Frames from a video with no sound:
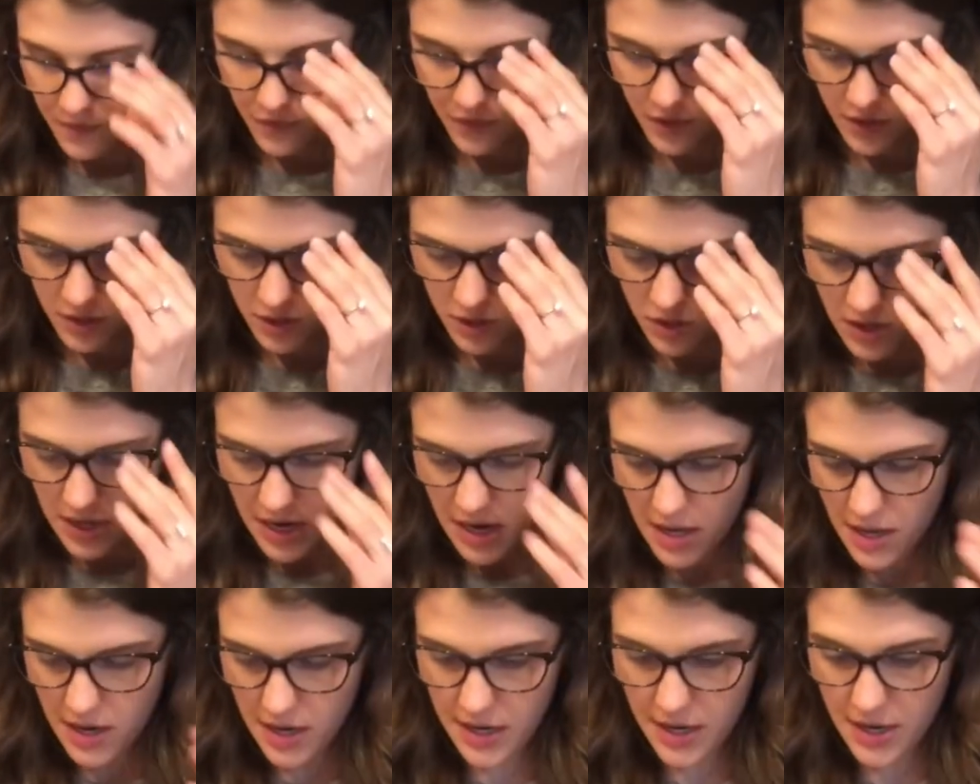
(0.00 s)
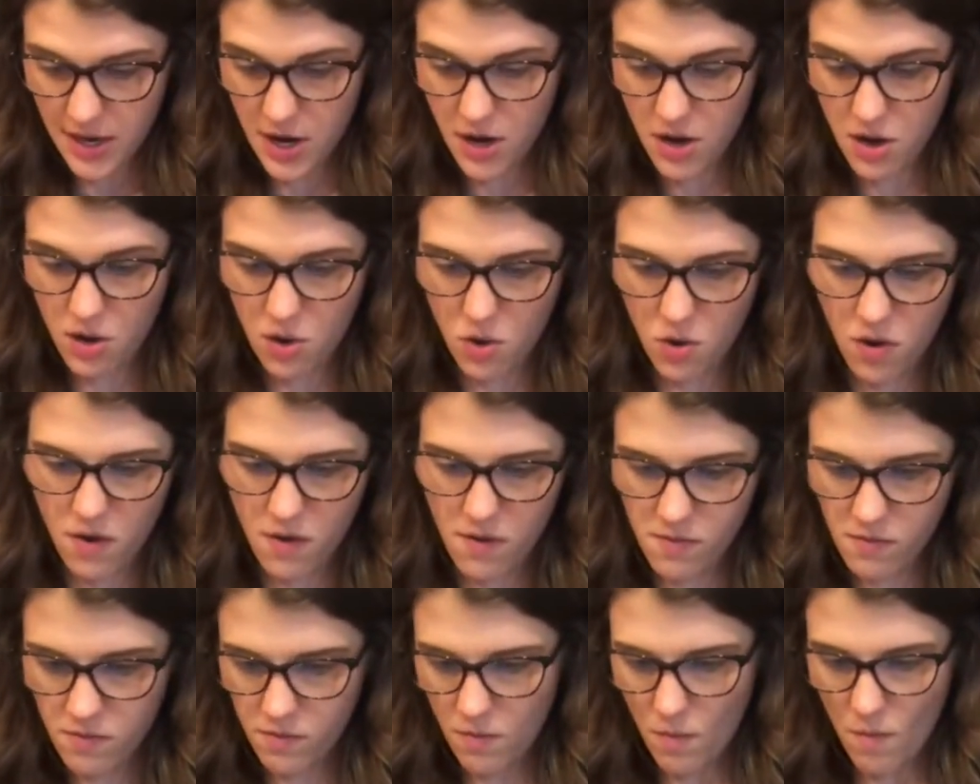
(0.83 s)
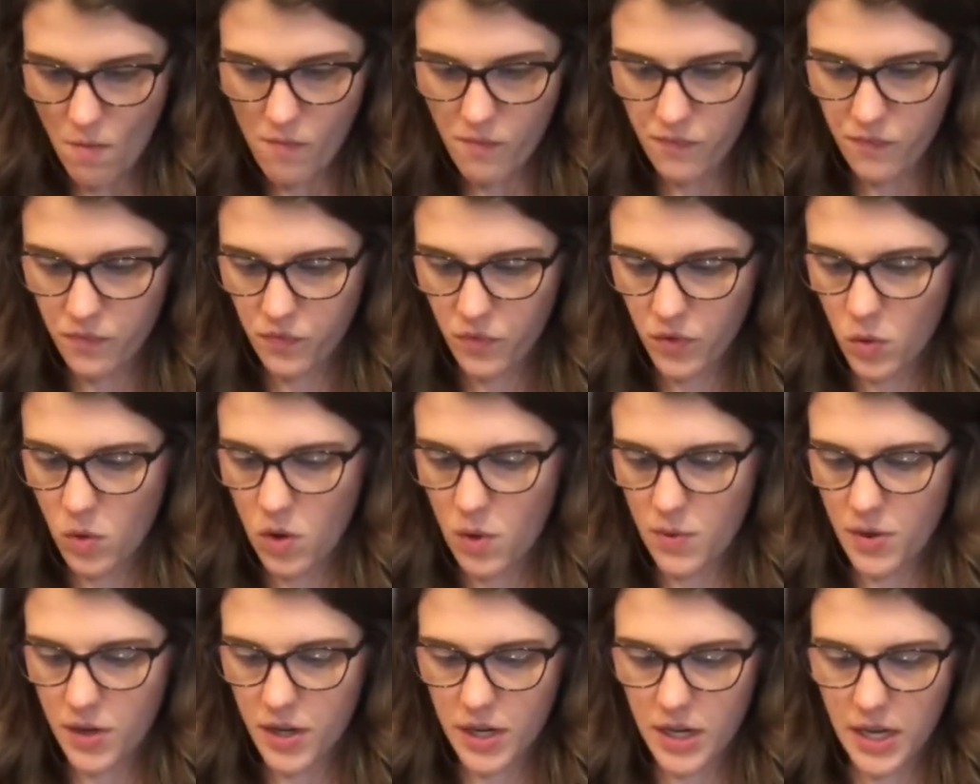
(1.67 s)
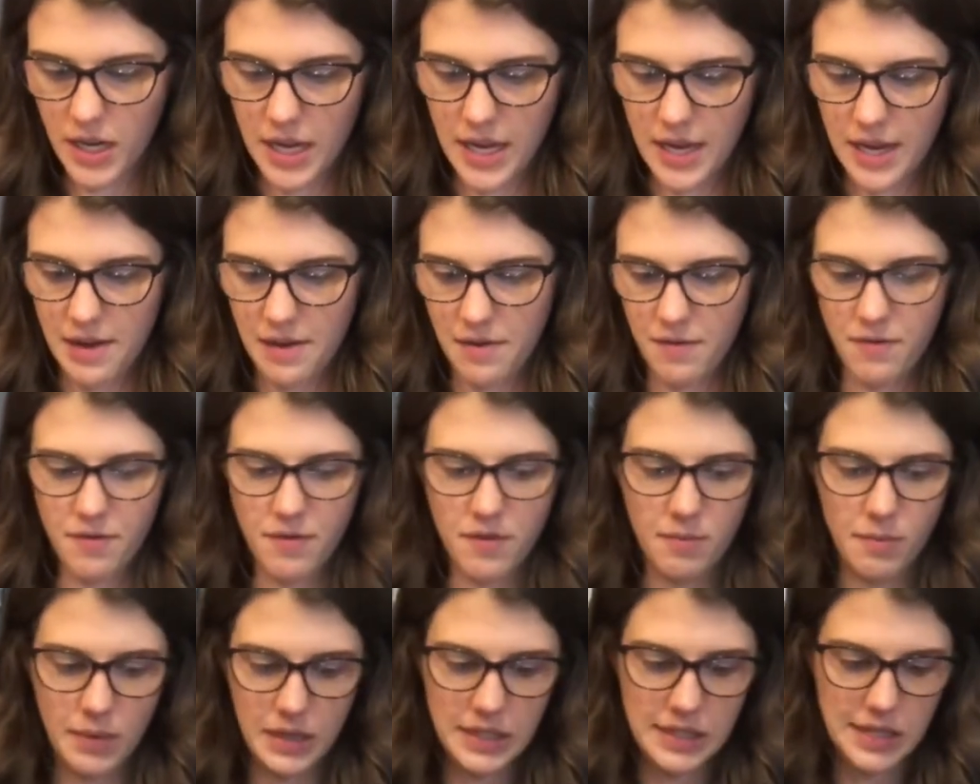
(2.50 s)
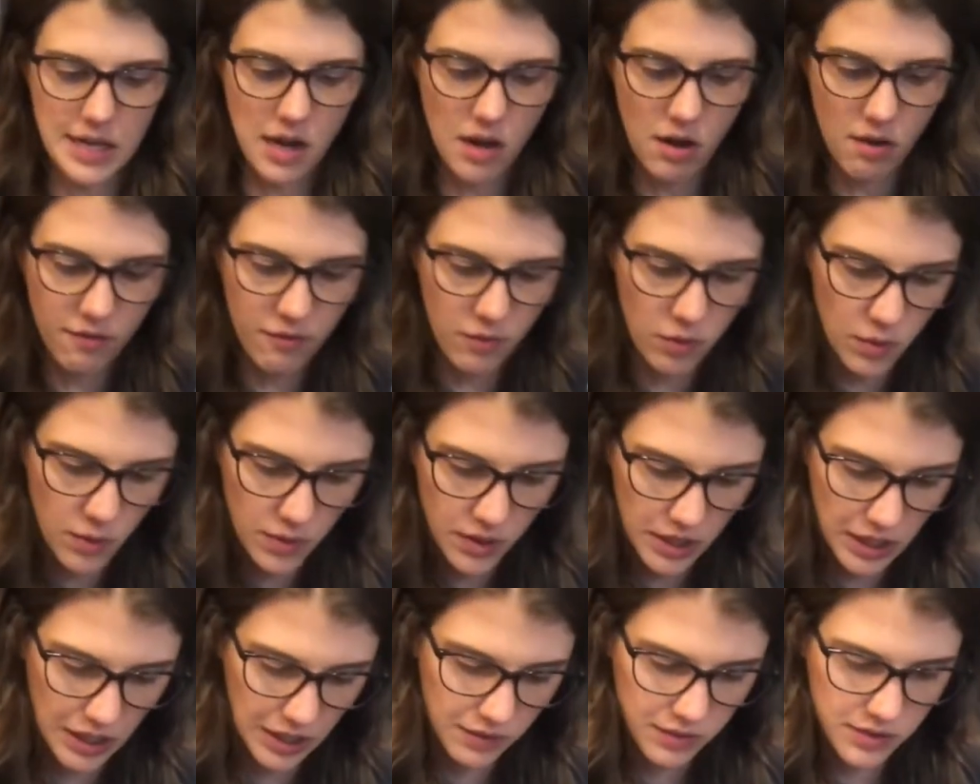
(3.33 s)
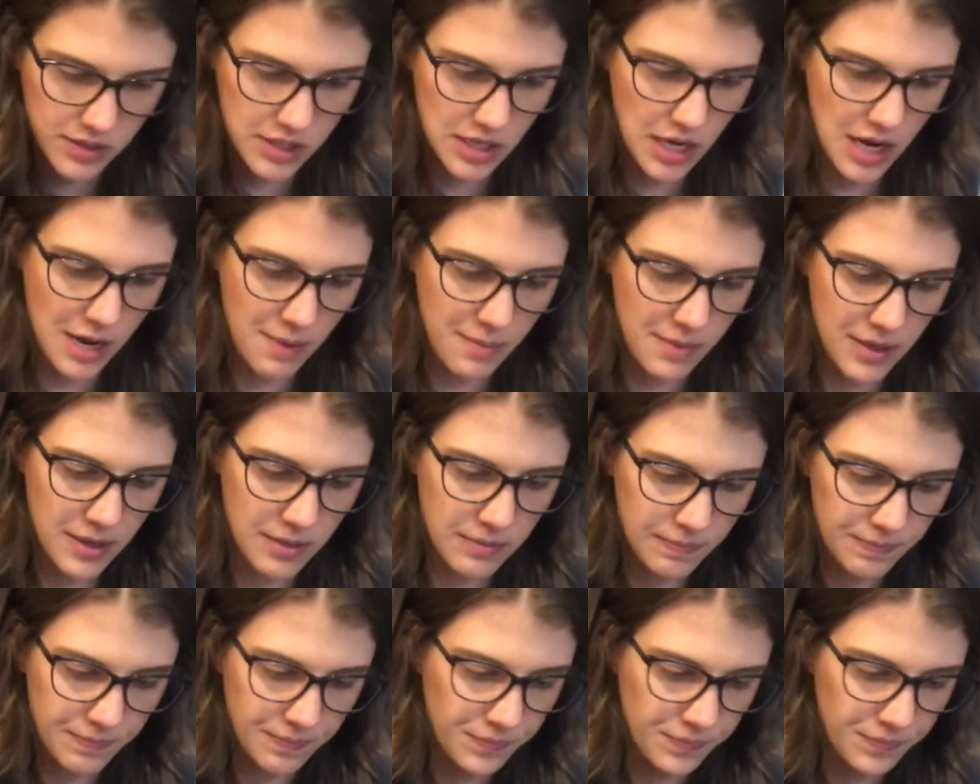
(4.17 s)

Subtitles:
So now that I know what we're gonna give myself and what we're gonna give Simon,